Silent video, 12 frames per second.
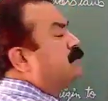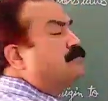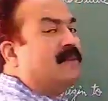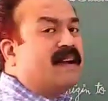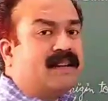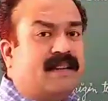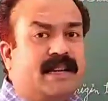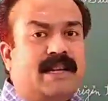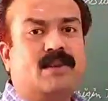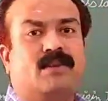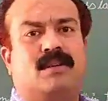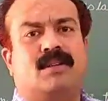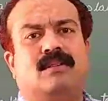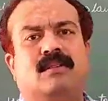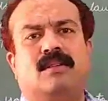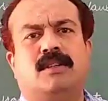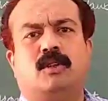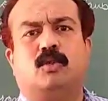magnitude.
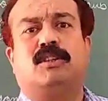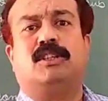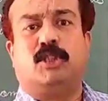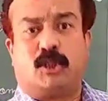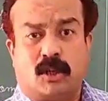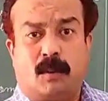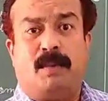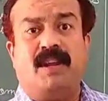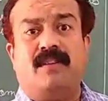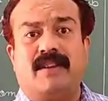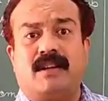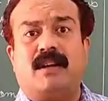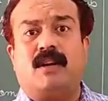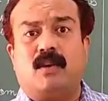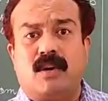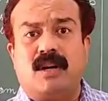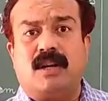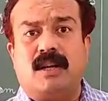So it should be a vector
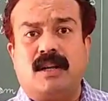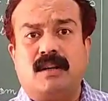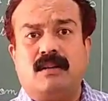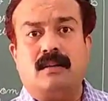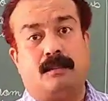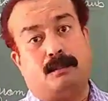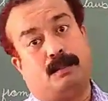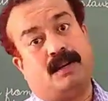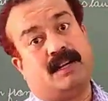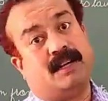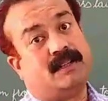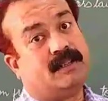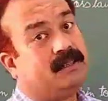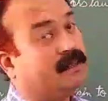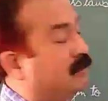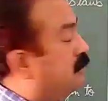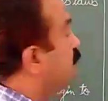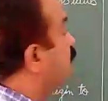quantity, but